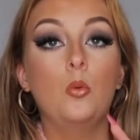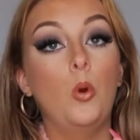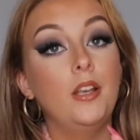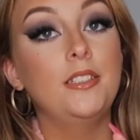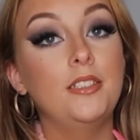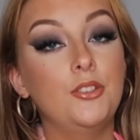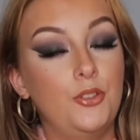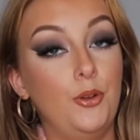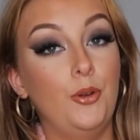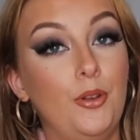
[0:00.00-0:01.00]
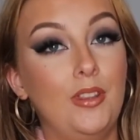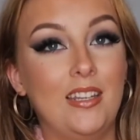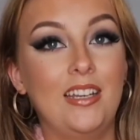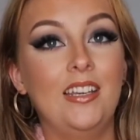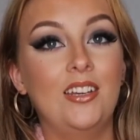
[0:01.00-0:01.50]
One, two,
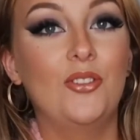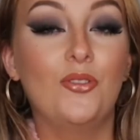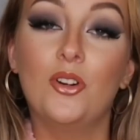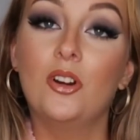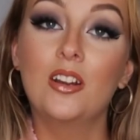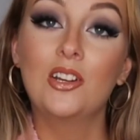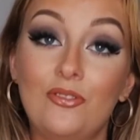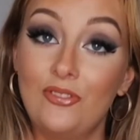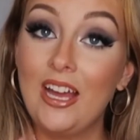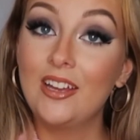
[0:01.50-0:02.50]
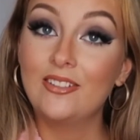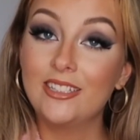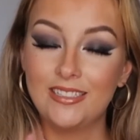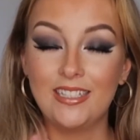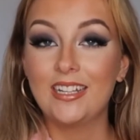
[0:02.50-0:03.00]
three, four, five,
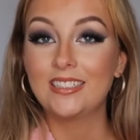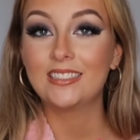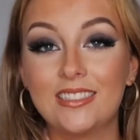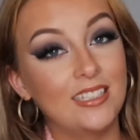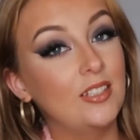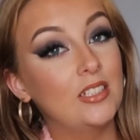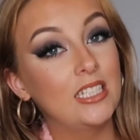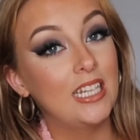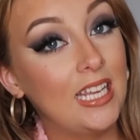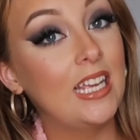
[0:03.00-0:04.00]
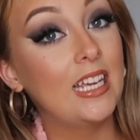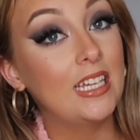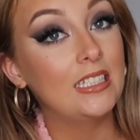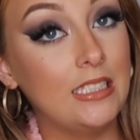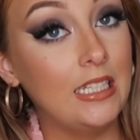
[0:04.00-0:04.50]
six, seven, eight,
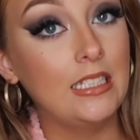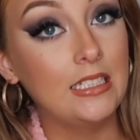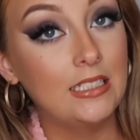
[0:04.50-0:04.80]
nine.